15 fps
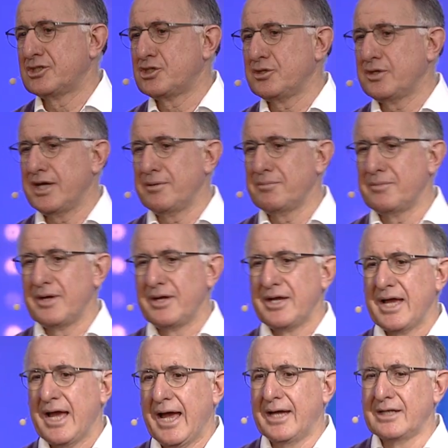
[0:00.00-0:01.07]
to him
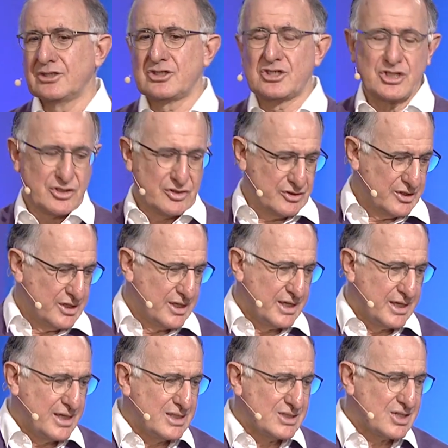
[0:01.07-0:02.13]
and to
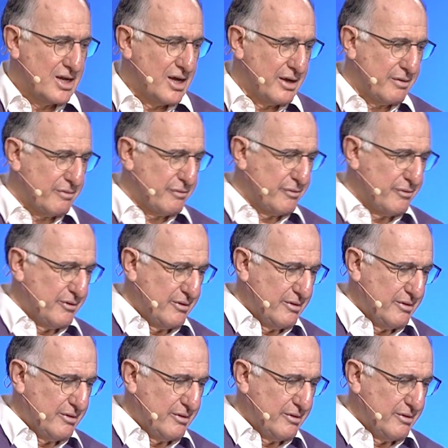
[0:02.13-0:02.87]
his life.